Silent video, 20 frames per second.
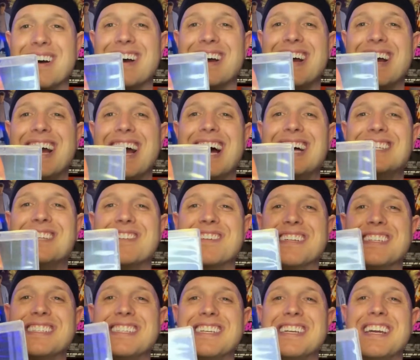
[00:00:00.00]
as you can
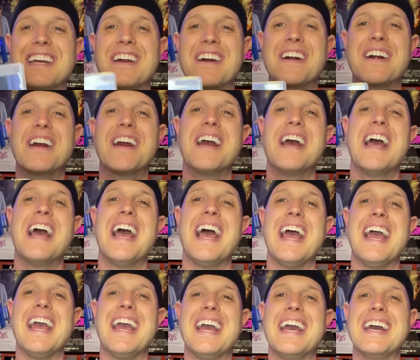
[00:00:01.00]
see here,
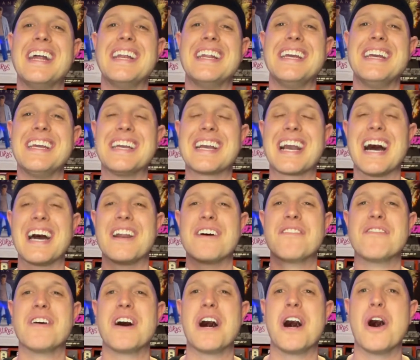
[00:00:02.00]
and he kind of
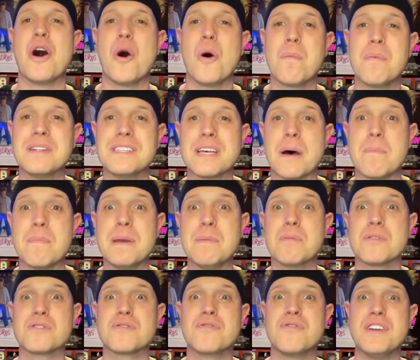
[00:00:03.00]
opens up
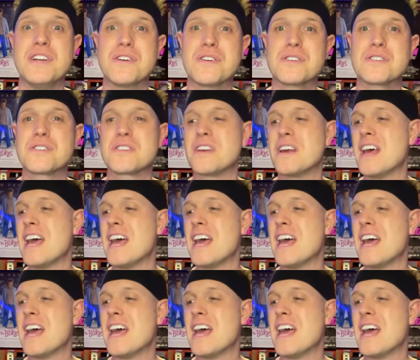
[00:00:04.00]
people's fears.